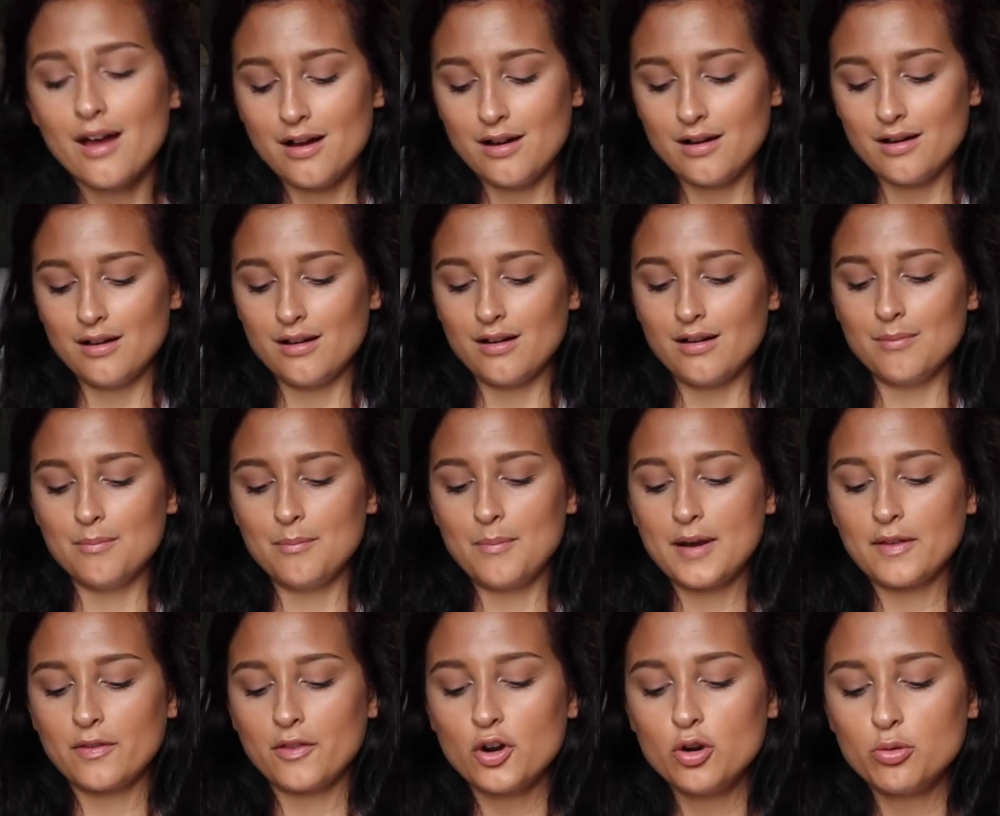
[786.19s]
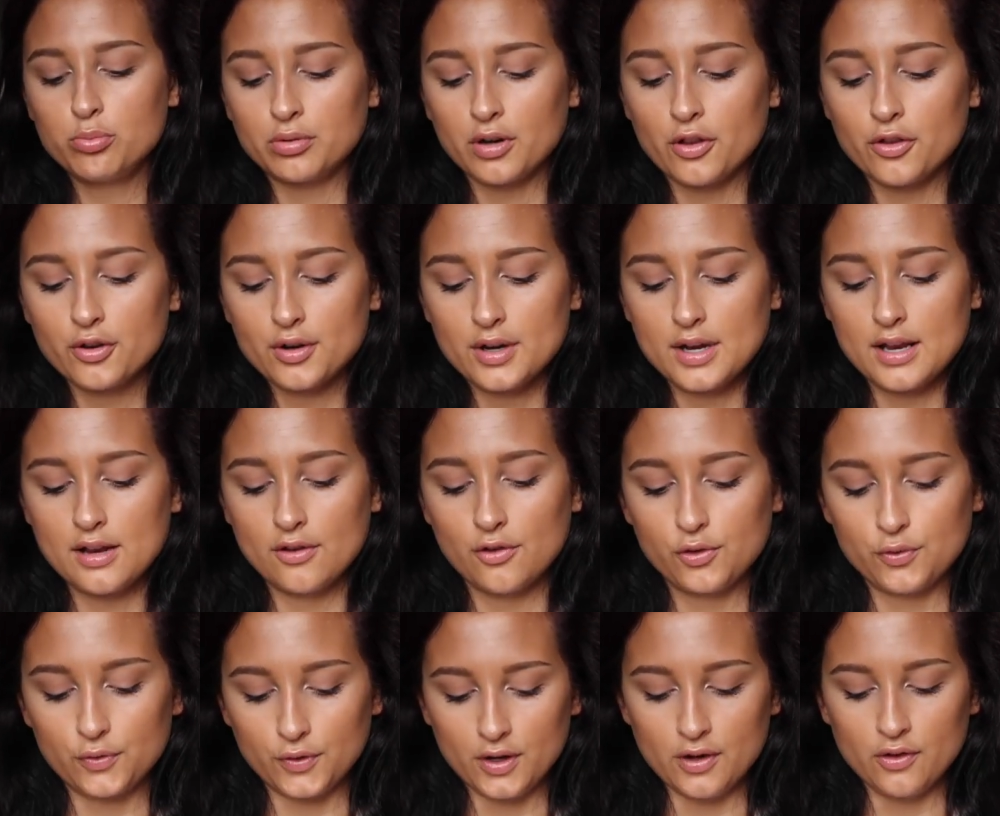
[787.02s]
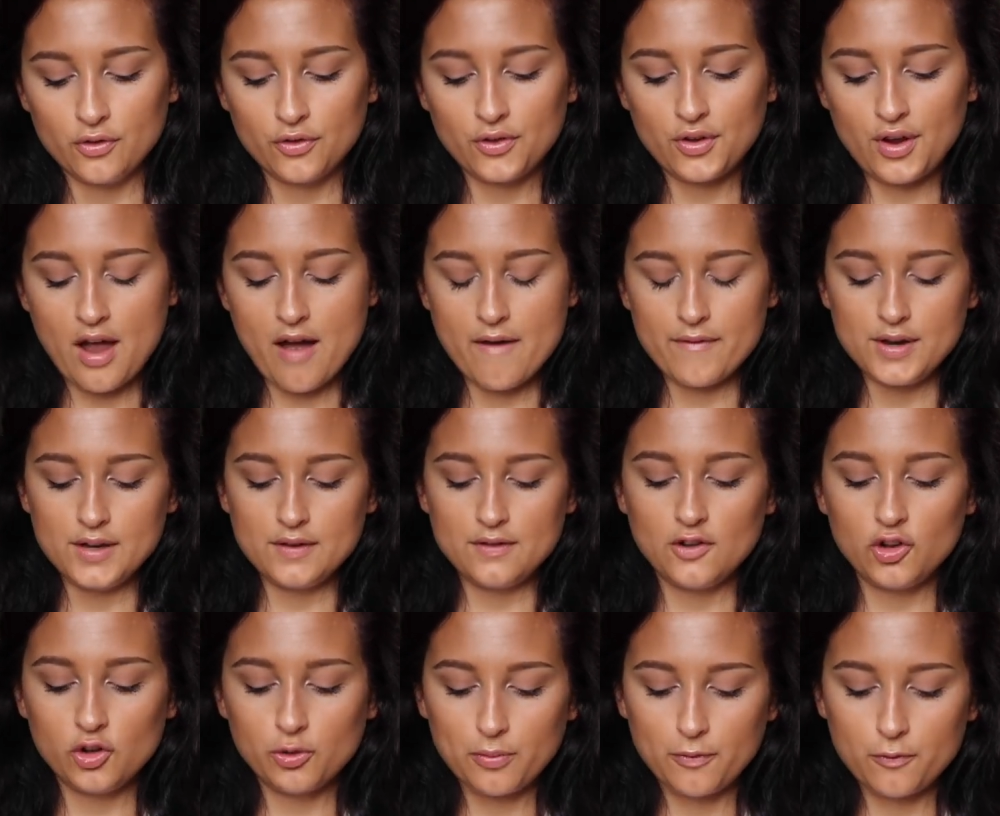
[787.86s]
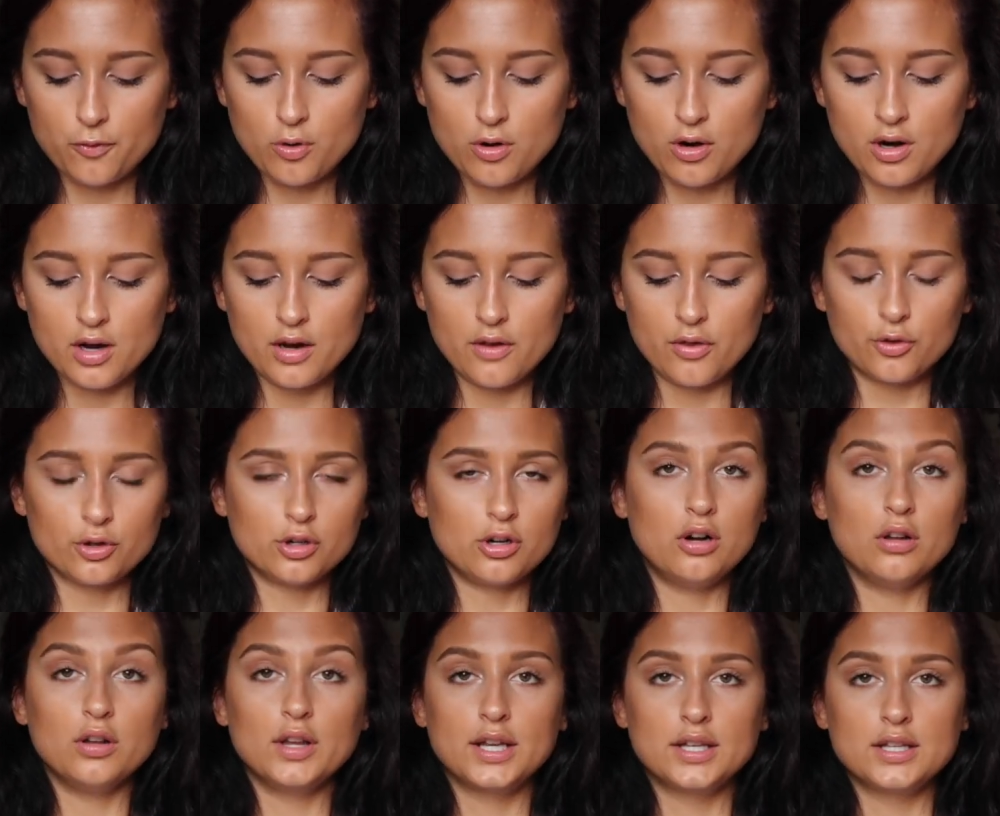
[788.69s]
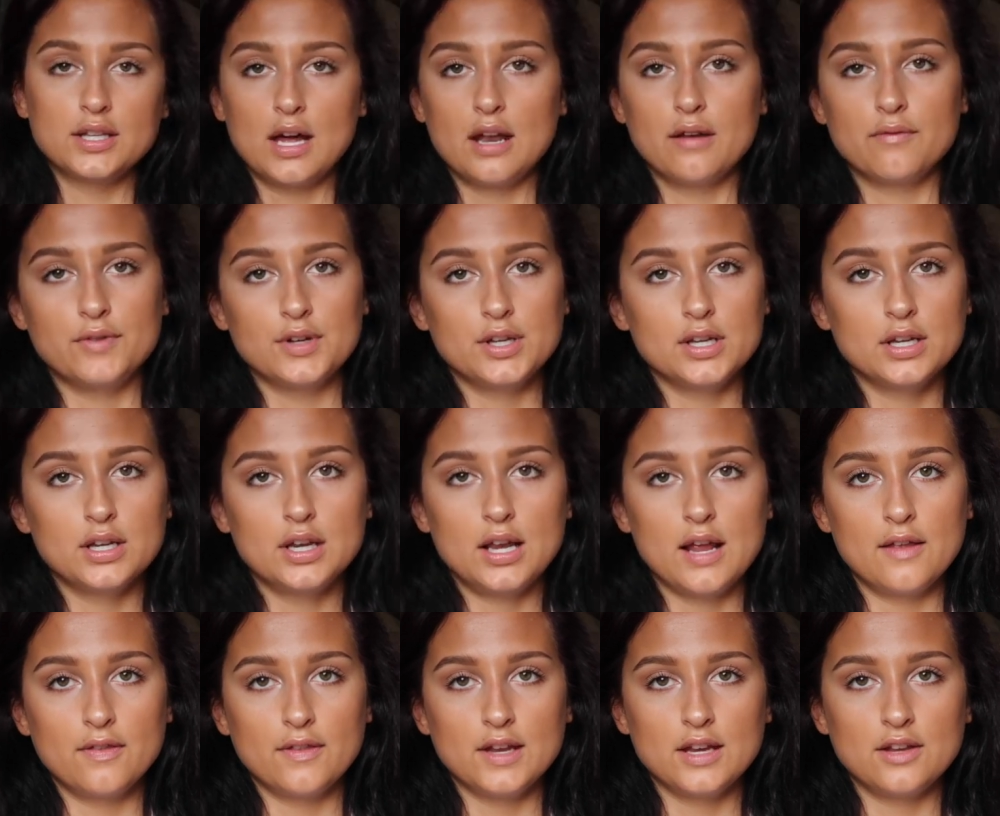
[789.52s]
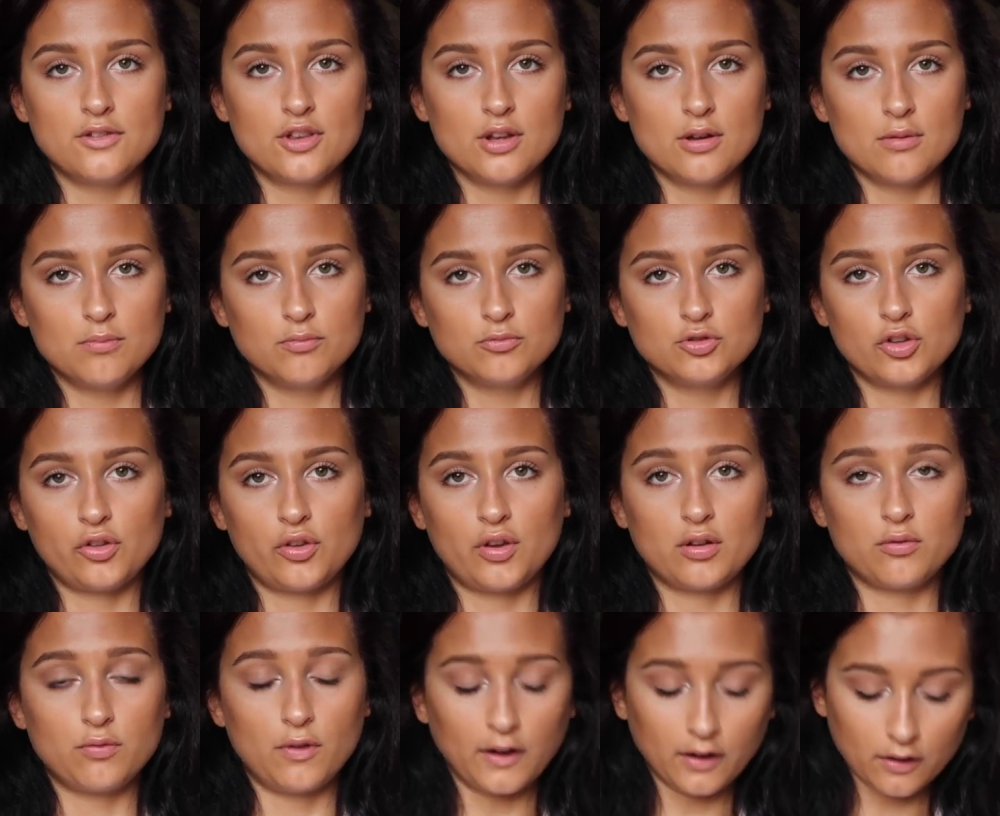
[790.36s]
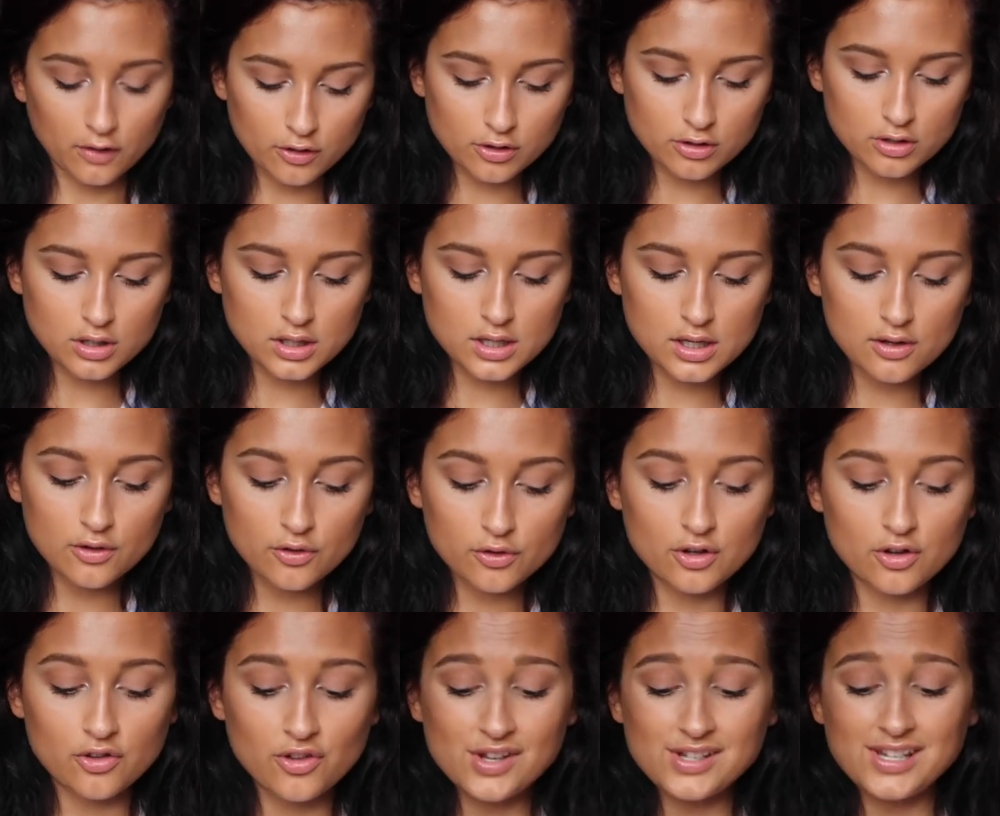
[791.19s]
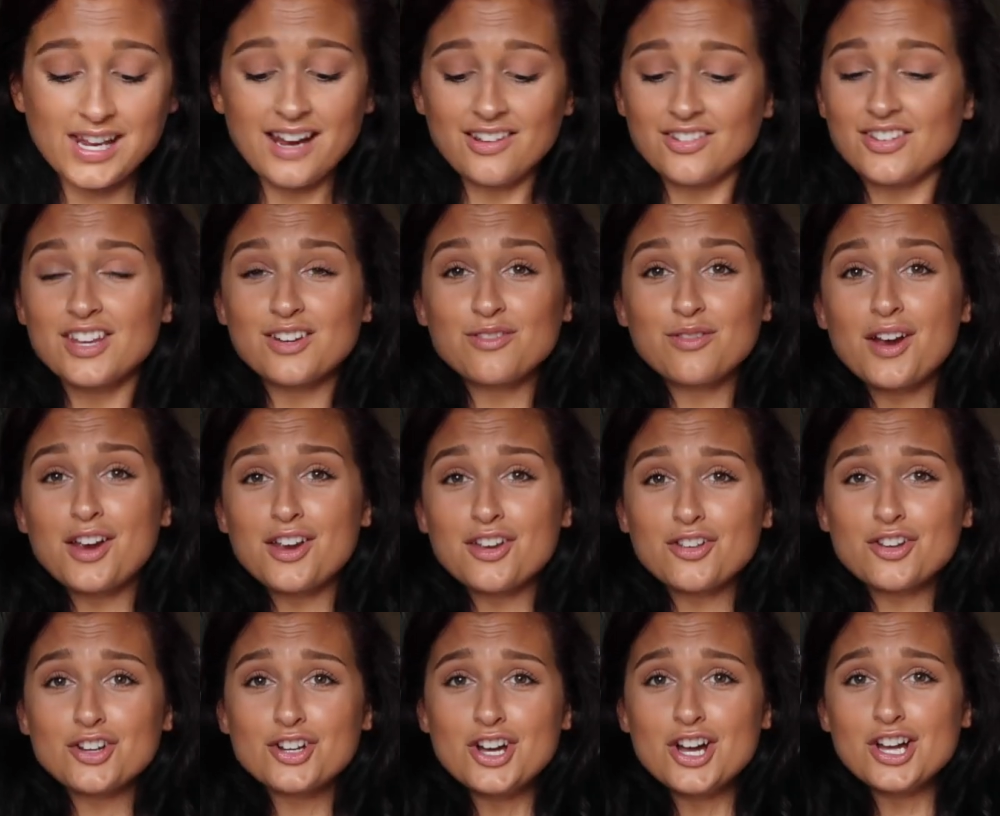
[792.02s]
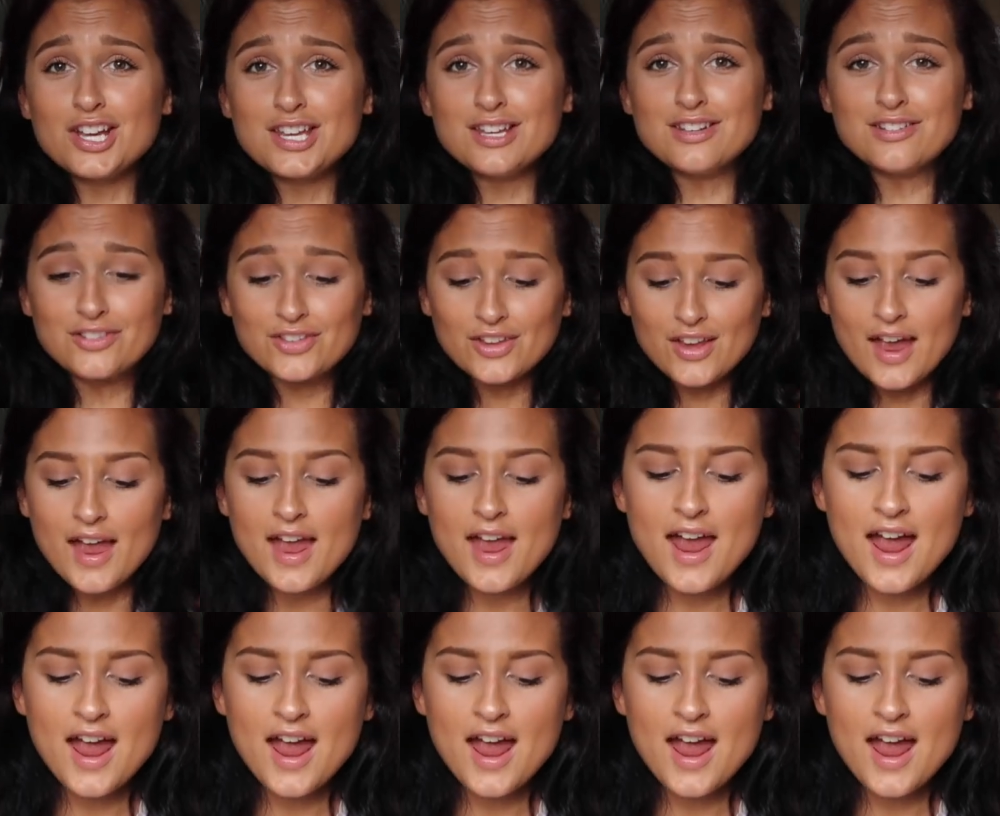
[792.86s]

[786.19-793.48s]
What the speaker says: My little brother and his friends have eaten these before, and they're all like non-vegan, and they eat them just like regular cookies because they taste like regular cookies.